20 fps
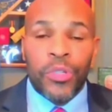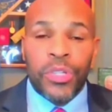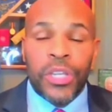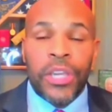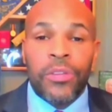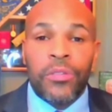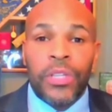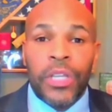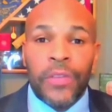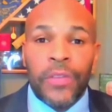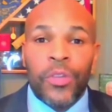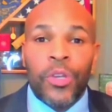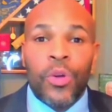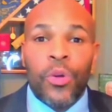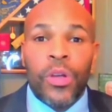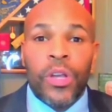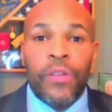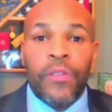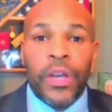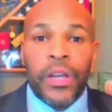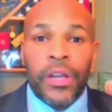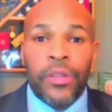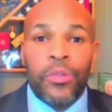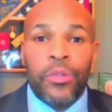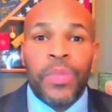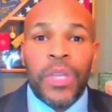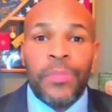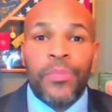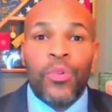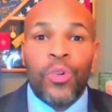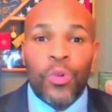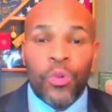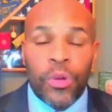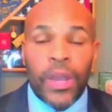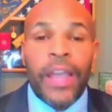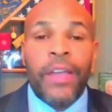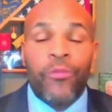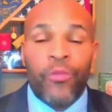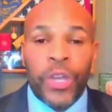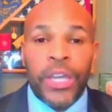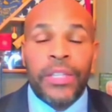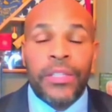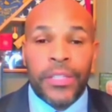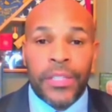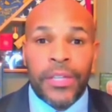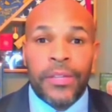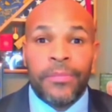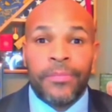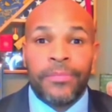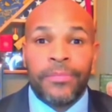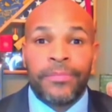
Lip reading: particularly if you're going around other people who are at risk.